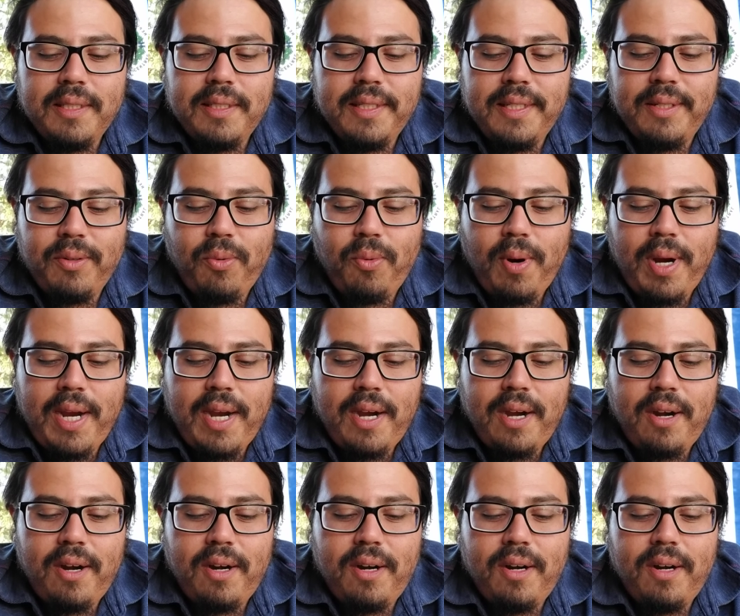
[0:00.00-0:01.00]

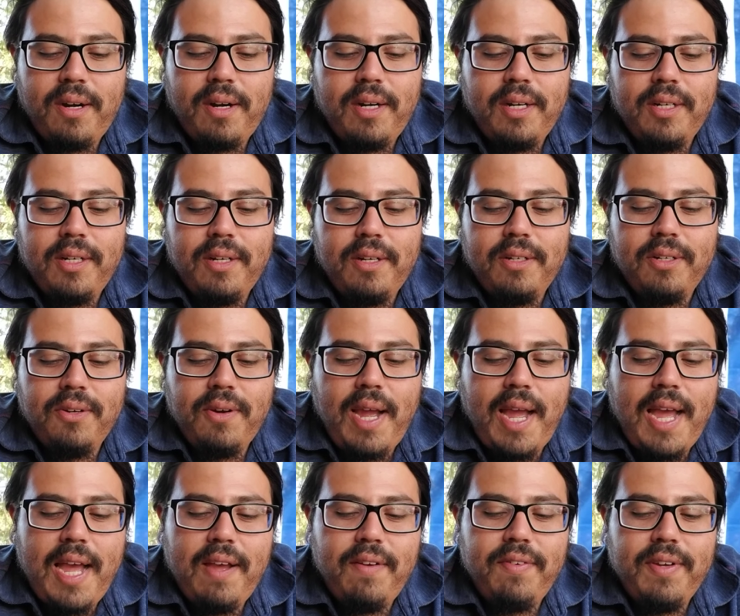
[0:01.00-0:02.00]
where you
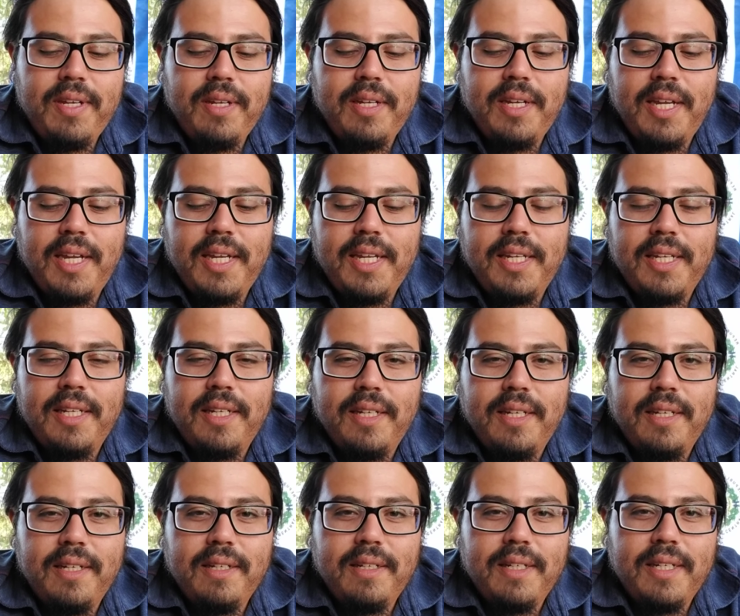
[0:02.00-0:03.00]
have
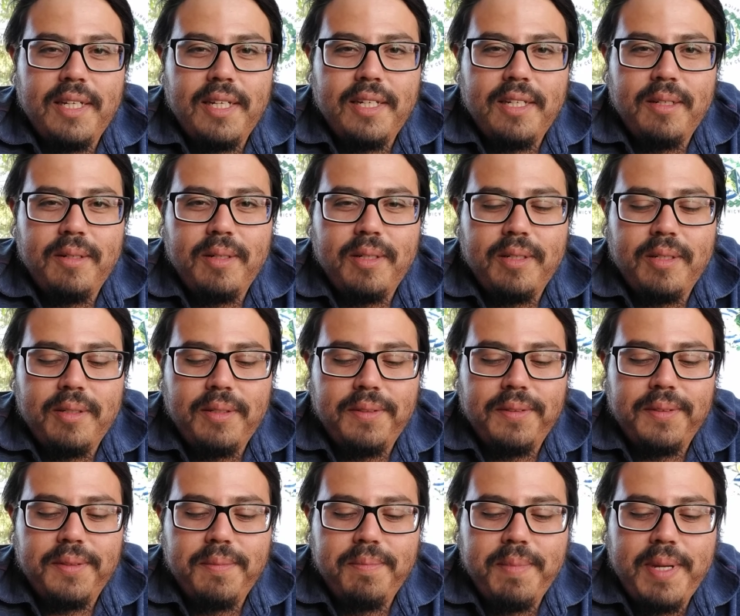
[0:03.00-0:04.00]

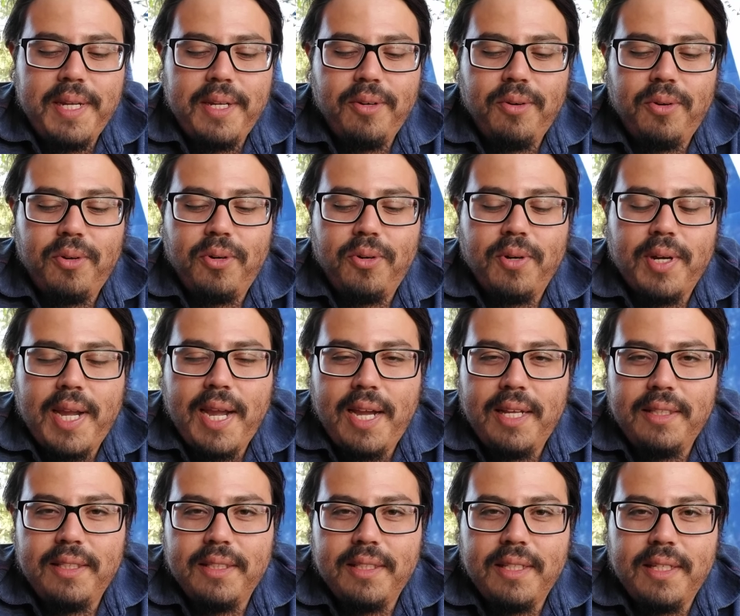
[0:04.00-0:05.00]
a mayoral
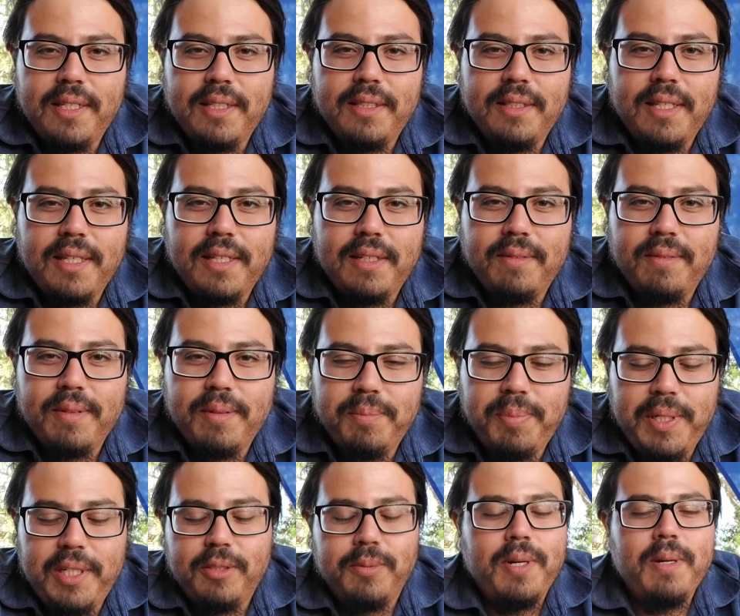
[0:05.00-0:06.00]
candidate
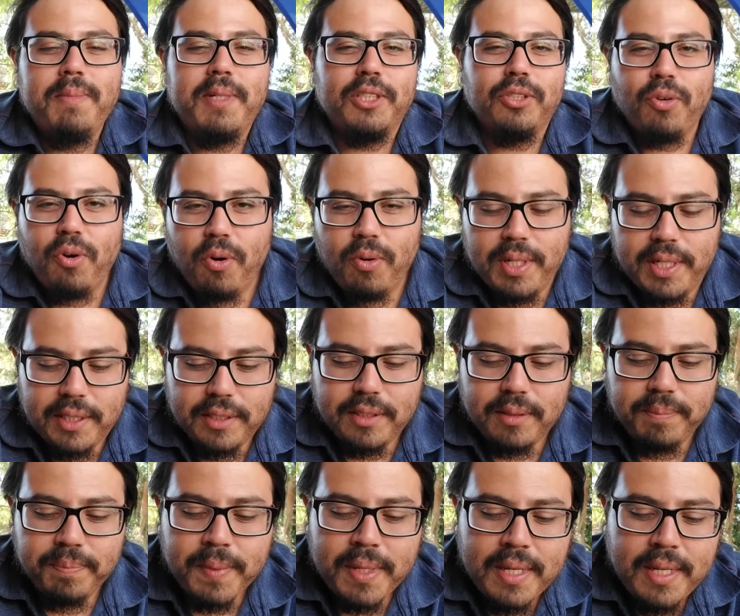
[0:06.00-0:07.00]
but it's pretty much
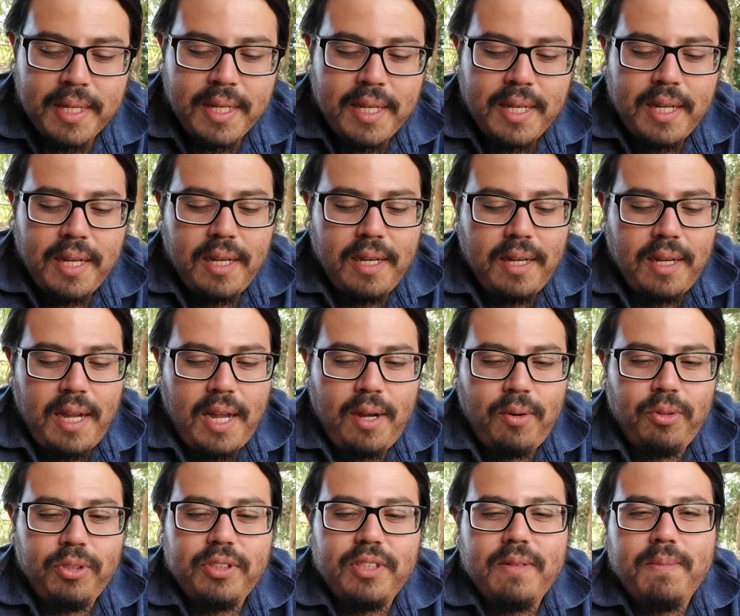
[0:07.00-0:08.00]
cronyism. I
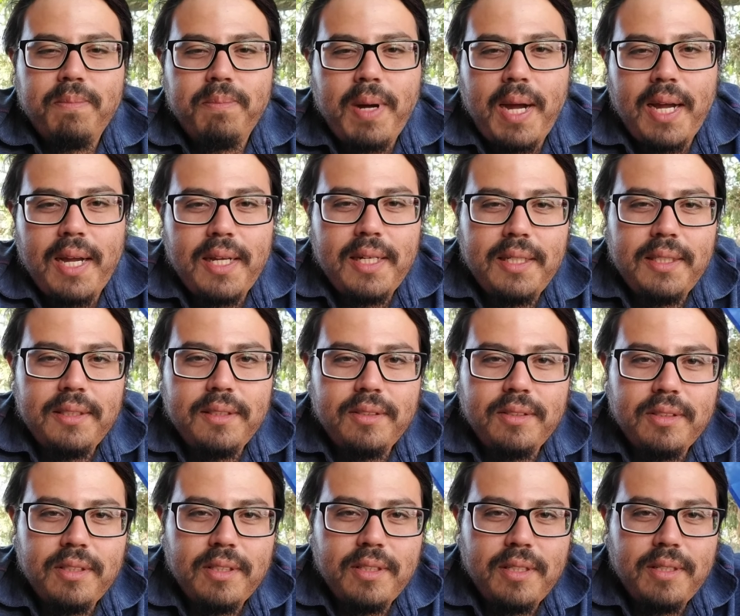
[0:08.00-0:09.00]
was advised
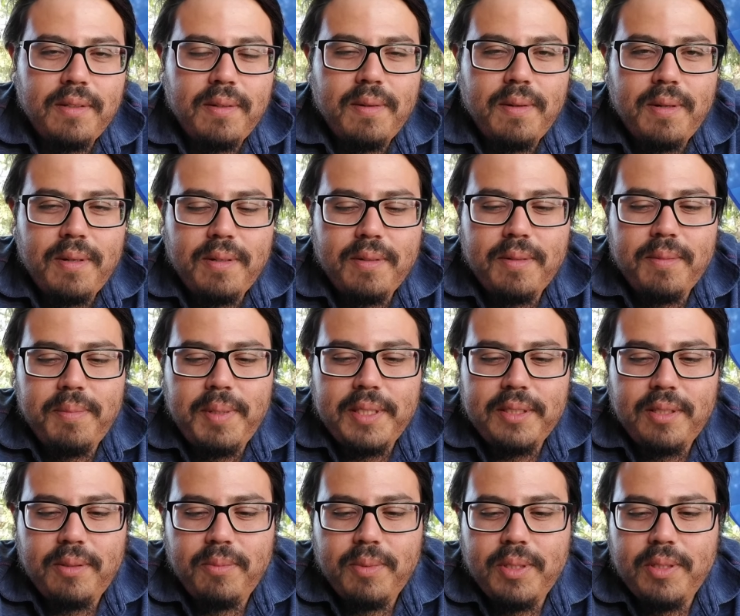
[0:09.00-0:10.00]
by
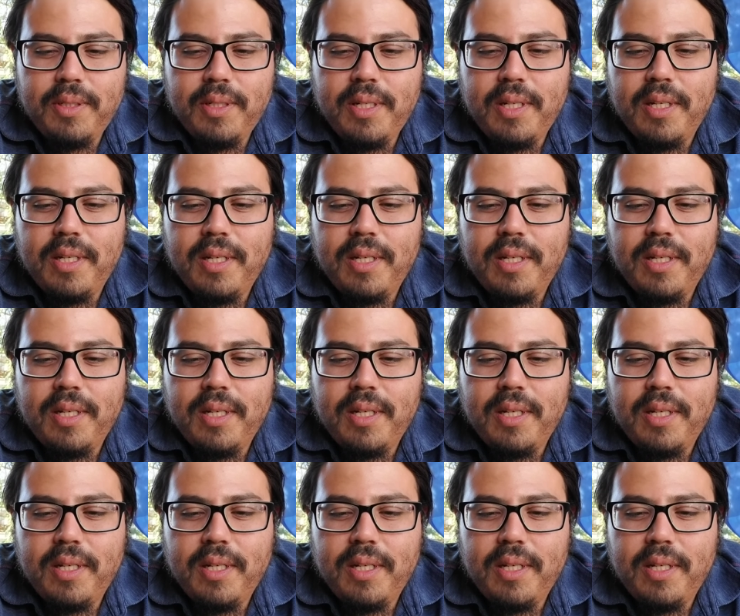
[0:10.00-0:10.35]
someone